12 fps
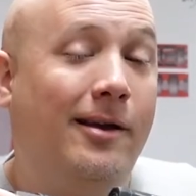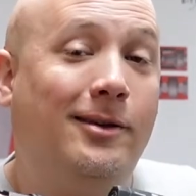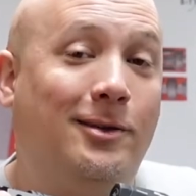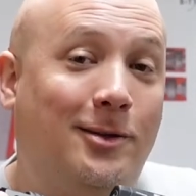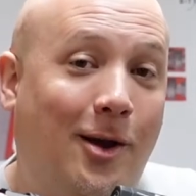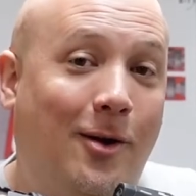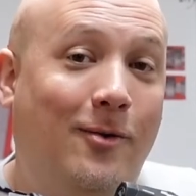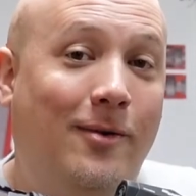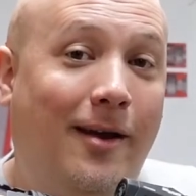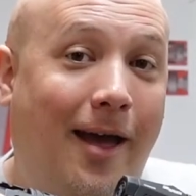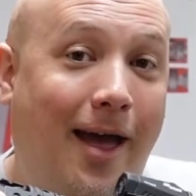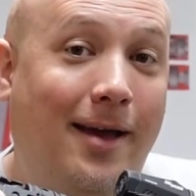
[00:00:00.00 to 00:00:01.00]

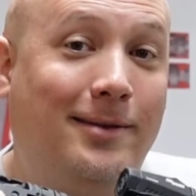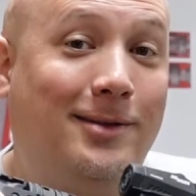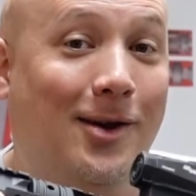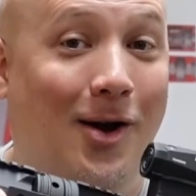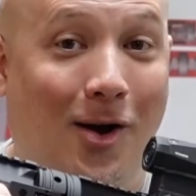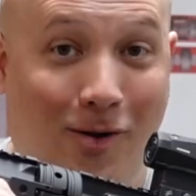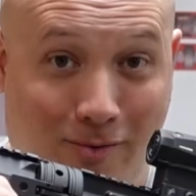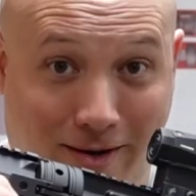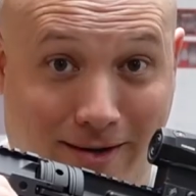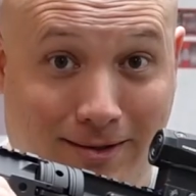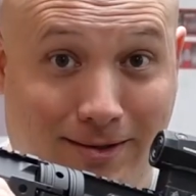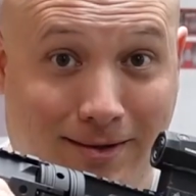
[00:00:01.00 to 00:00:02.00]
So as
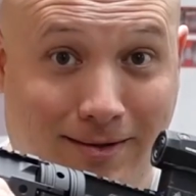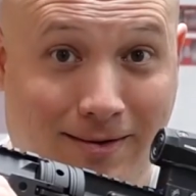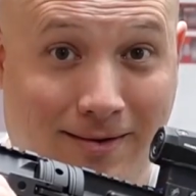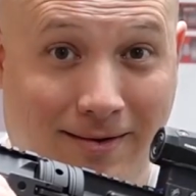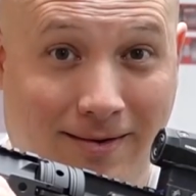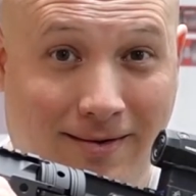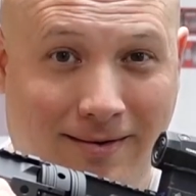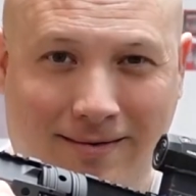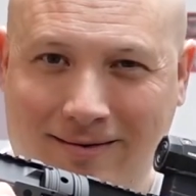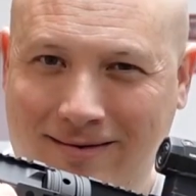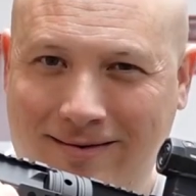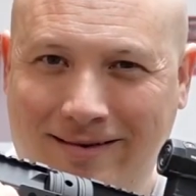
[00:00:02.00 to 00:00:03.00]
always,
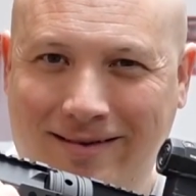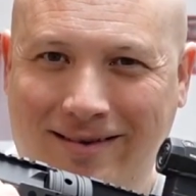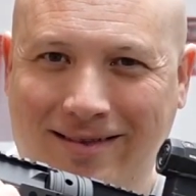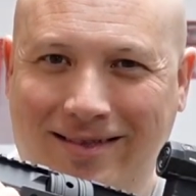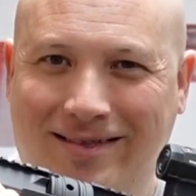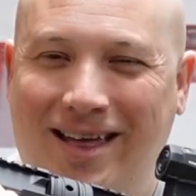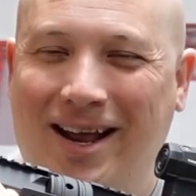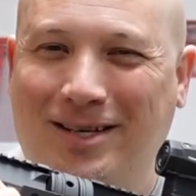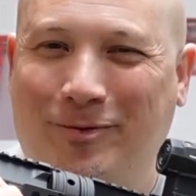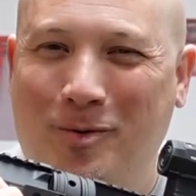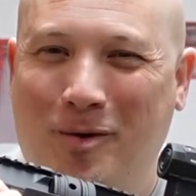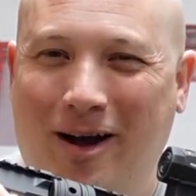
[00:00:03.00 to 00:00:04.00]

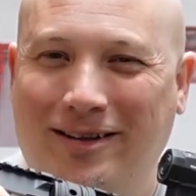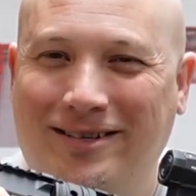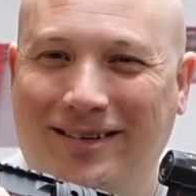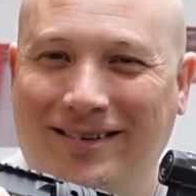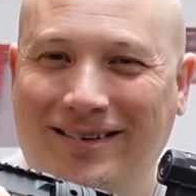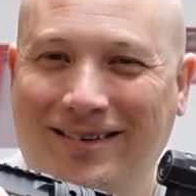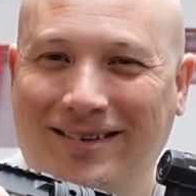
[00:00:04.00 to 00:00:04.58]
thanks for watching.